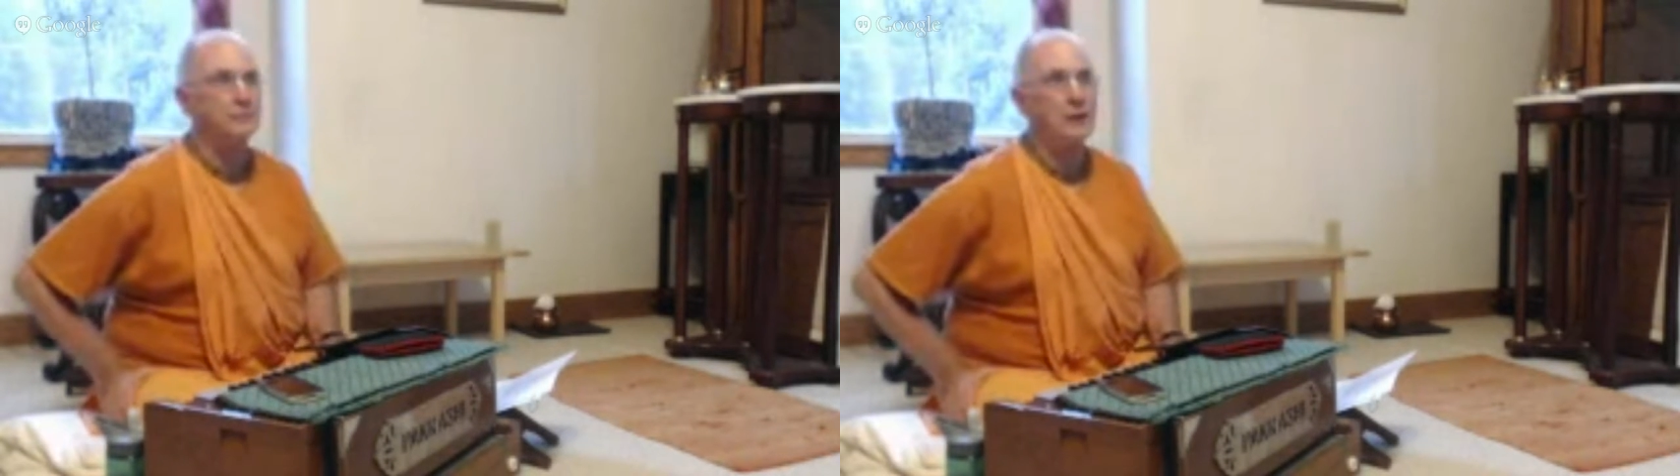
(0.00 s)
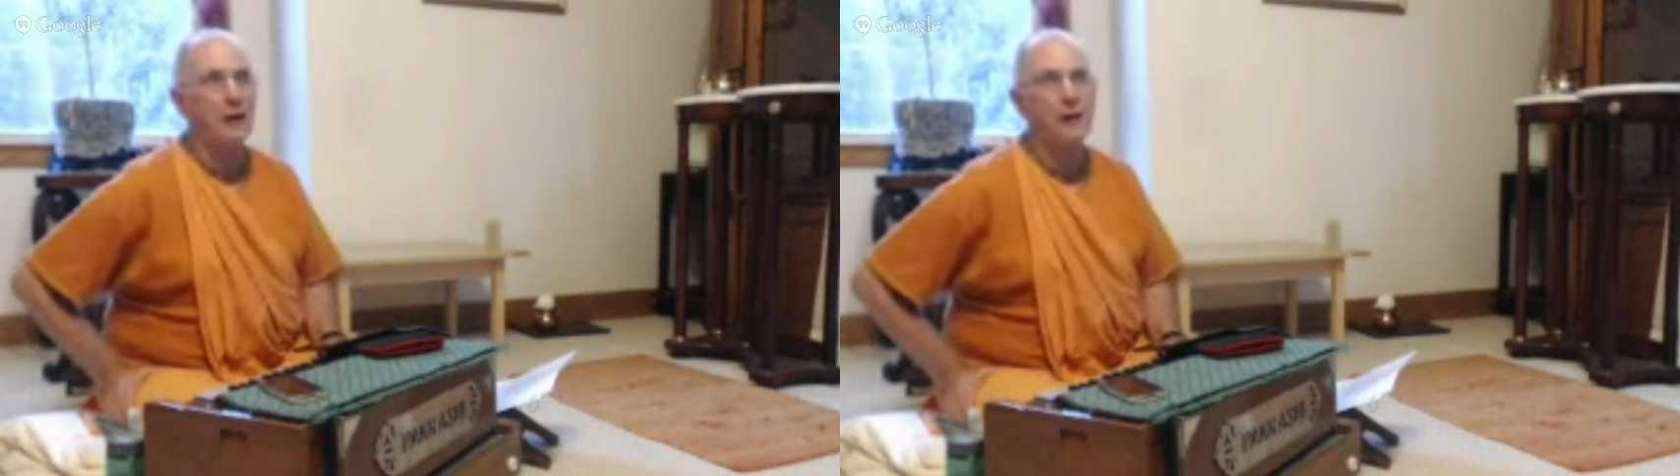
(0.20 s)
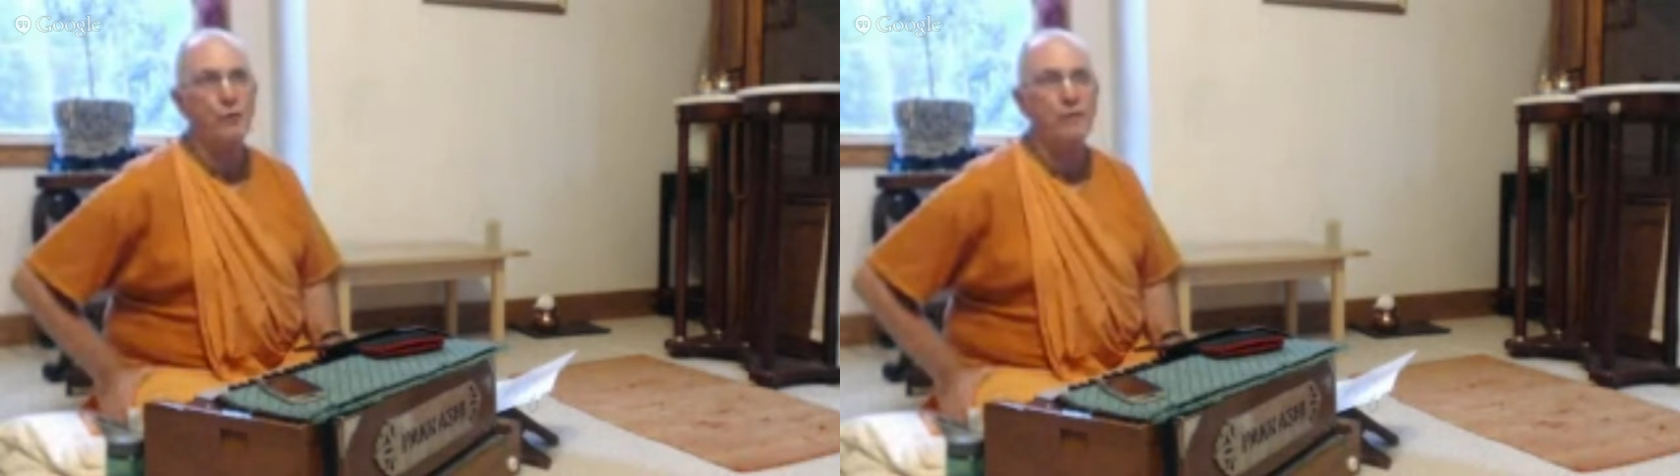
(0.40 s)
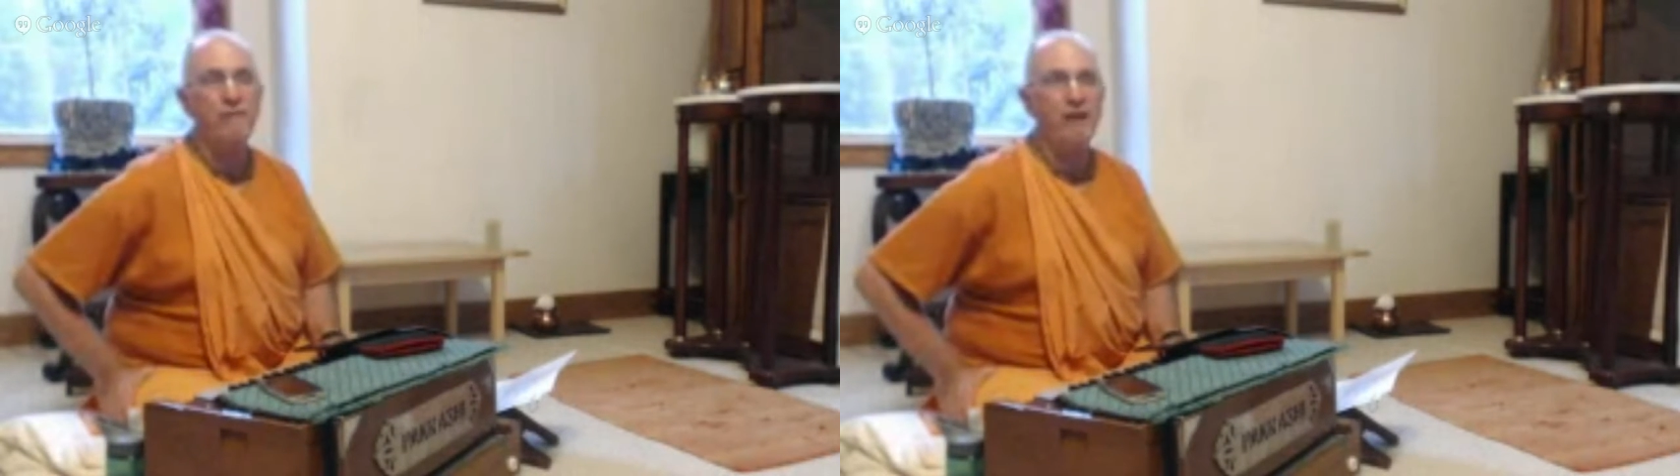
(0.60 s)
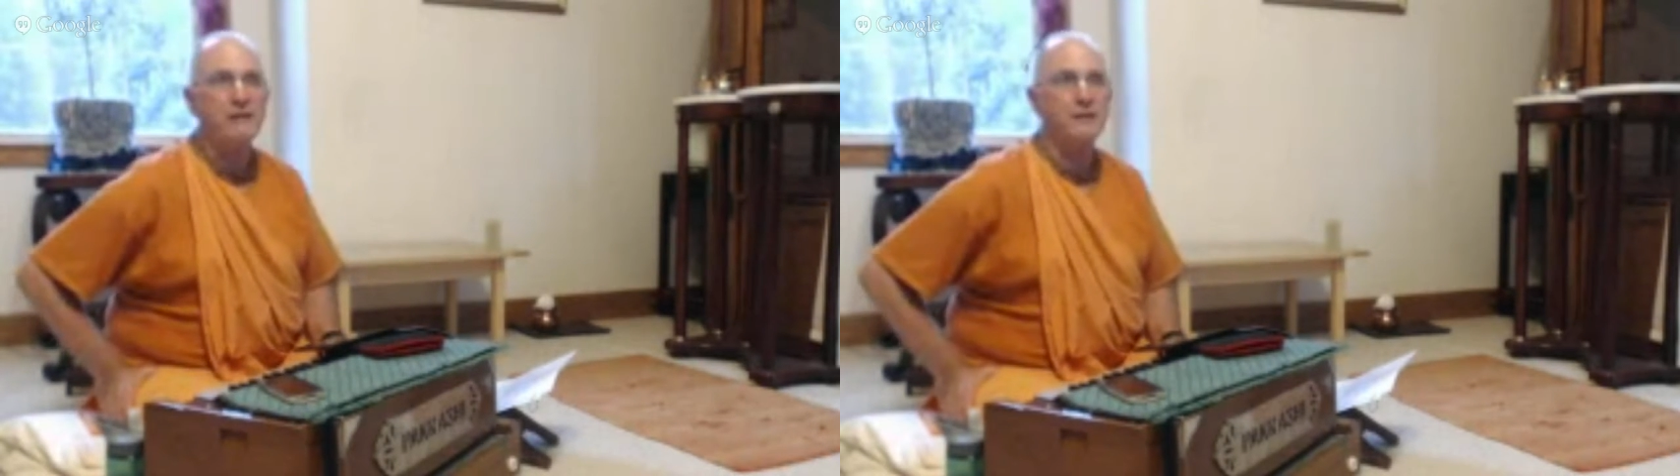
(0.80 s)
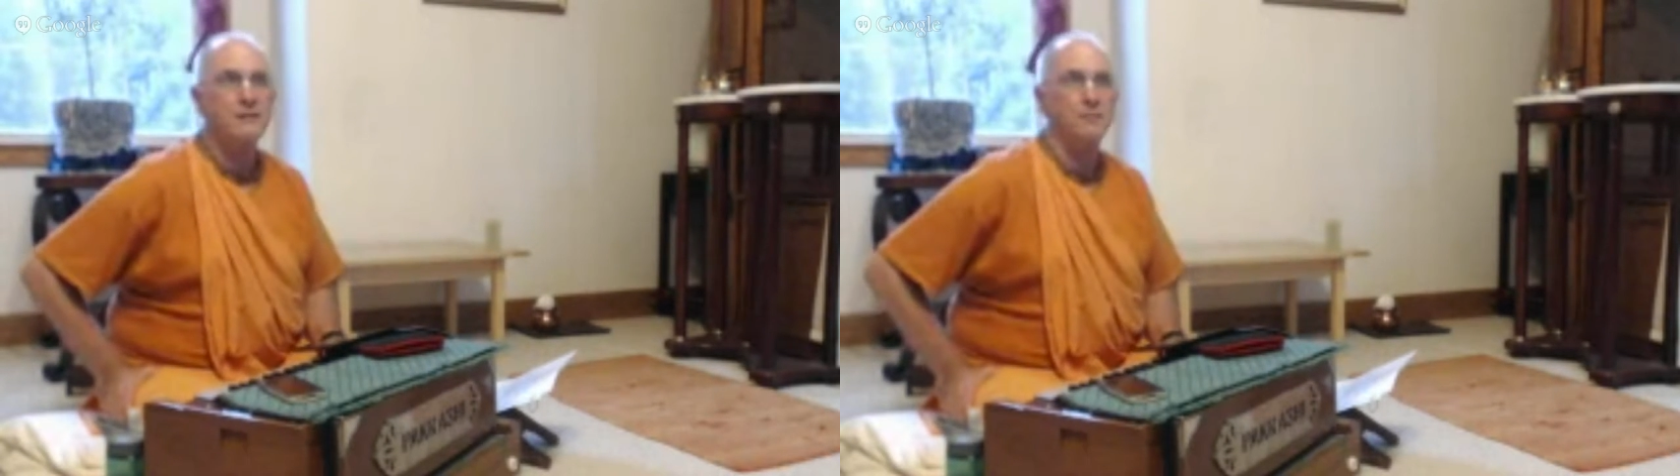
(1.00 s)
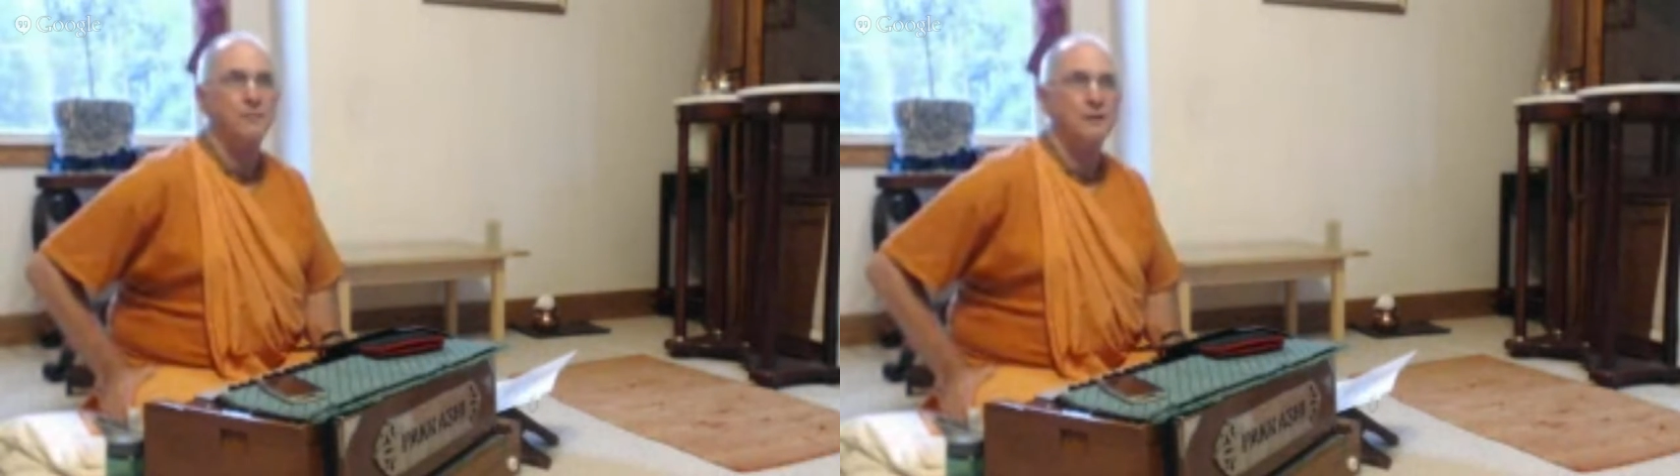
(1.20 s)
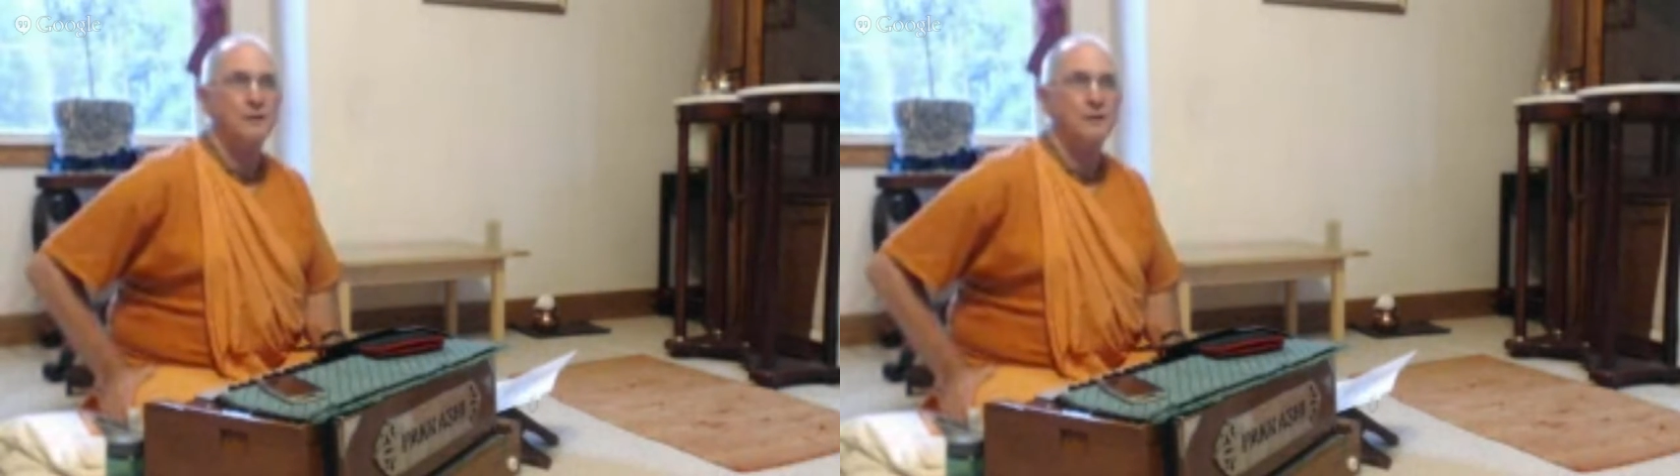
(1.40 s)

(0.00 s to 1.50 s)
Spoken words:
the guy who invented them.